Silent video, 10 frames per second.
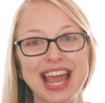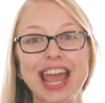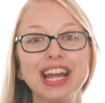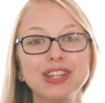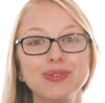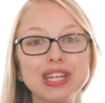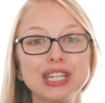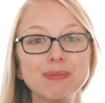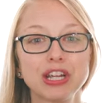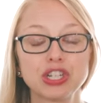And you need
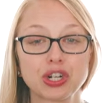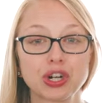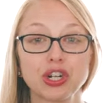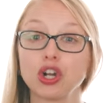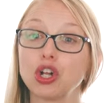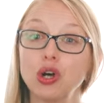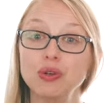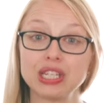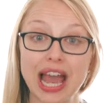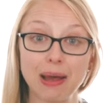to make sure your
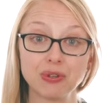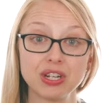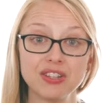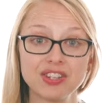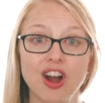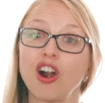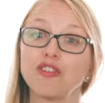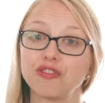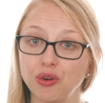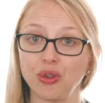closed captions
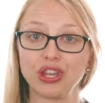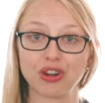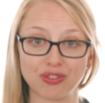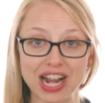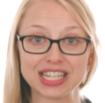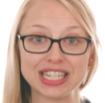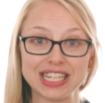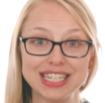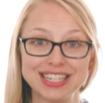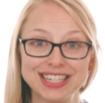are fully corrected.